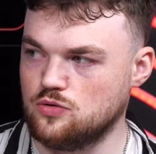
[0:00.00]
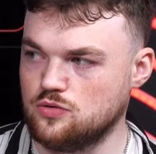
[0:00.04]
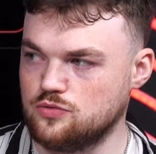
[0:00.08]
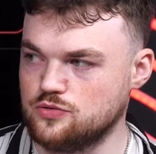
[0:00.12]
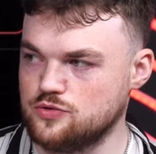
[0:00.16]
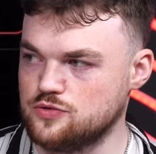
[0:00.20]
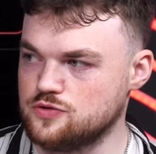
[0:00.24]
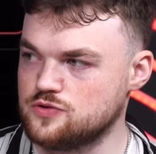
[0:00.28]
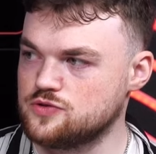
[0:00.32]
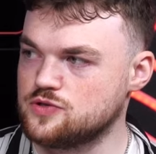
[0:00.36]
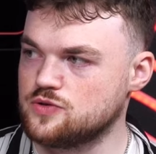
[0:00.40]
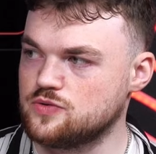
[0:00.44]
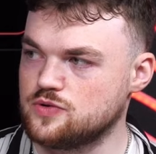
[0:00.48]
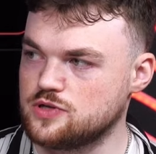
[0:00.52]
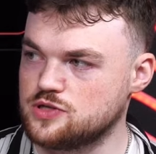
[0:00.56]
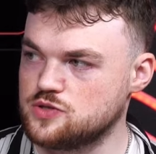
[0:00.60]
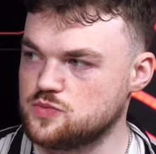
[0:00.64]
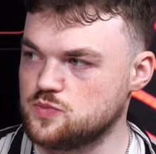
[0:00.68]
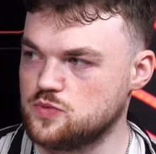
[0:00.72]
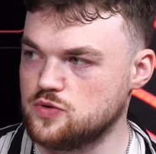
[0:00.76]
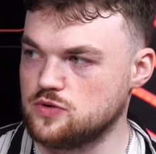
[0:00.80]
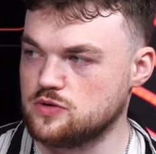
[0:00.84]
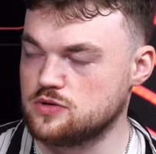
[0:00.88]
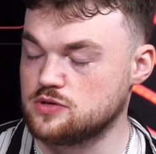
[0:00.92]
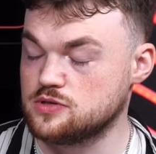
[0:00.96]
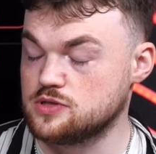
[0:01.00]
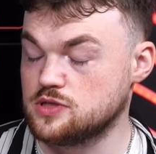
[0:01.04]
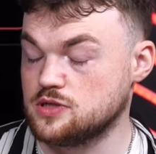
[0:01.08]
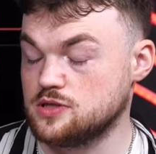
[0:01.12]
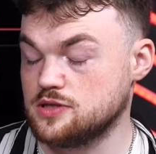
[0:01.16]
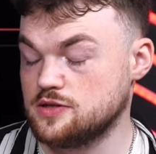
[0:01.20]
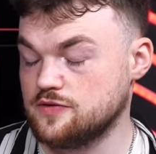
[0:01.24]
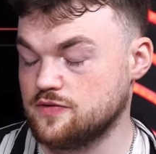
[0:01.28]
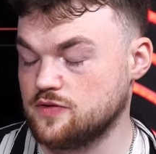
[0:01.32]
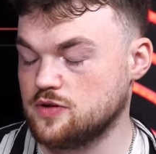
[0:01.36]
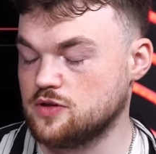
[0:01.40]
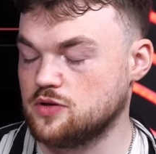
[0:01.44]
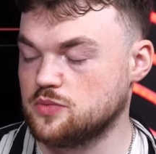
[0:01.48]
user experience and
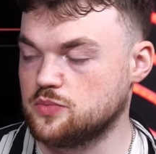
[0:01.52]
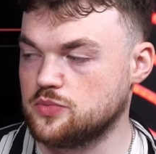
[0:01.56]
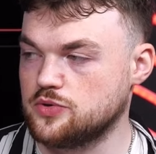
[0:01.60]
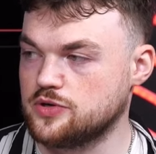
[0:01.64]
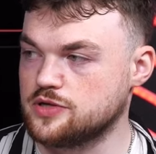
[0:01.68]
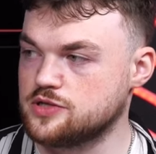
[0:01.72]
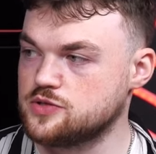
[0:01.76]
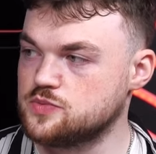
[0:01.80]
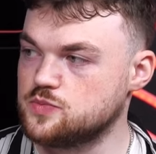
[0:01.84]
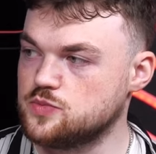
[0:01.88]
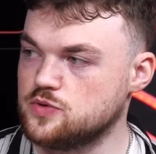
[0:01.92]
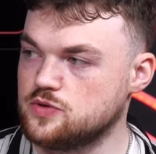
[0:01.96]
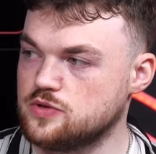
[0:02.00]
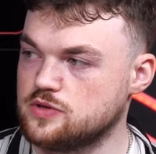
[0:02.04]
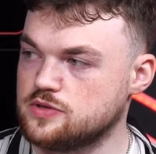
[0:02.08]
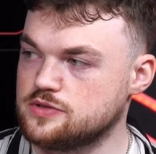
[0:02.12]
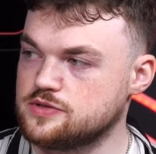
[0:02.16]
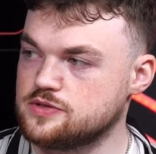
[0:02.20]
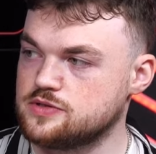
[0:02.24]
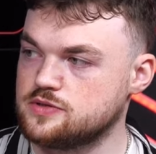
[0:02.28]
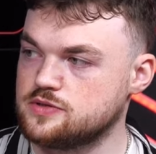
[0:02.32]
developer experience.